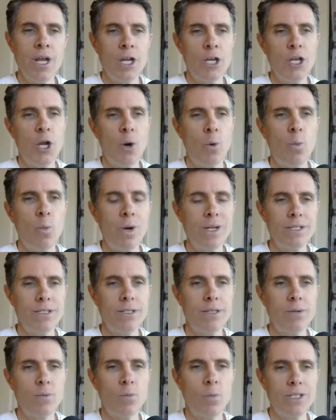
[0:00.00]
You know,
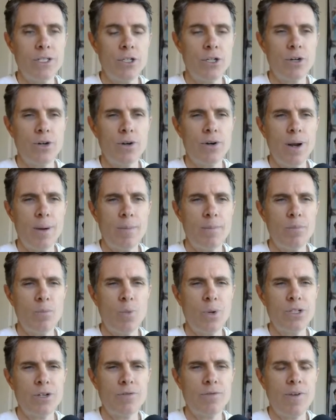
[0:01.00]
what's what's your um,
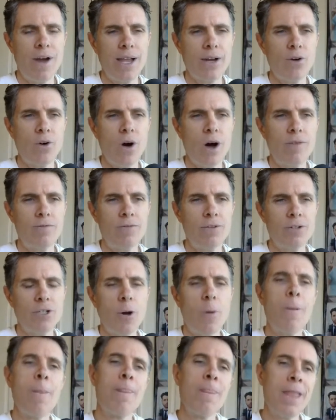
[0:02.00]
what's your final offer?
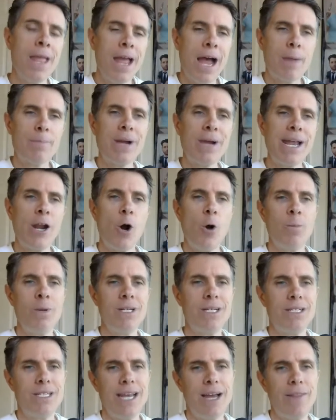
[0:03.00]
So I'm kind of hoping
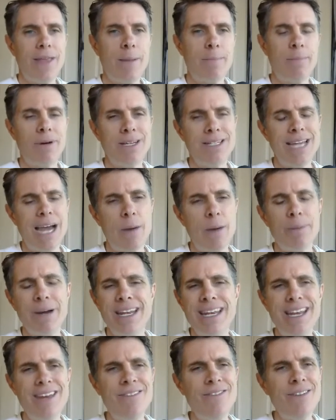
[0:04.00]
to see how that plays out.
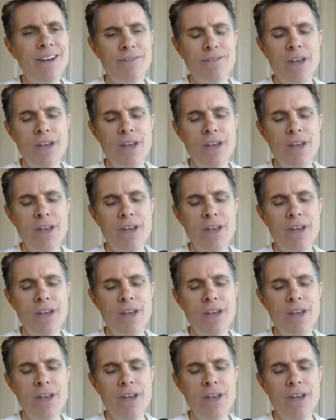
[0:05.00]
But even if